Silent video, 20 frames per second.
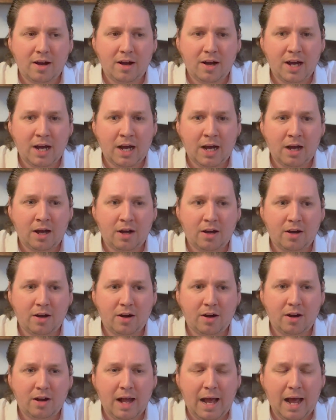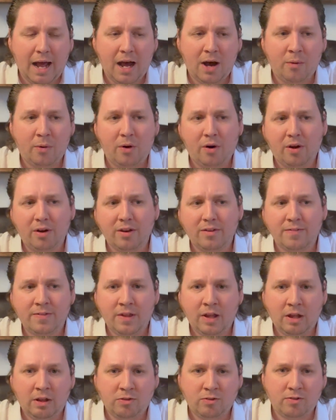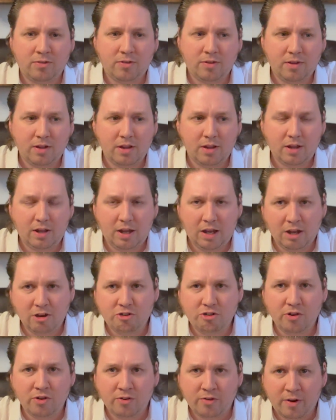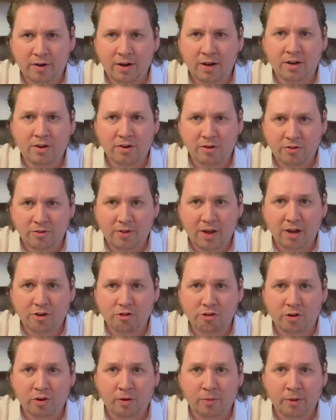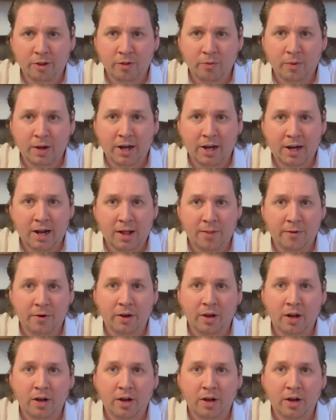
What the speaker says: how all of these issues are intersectional with one another,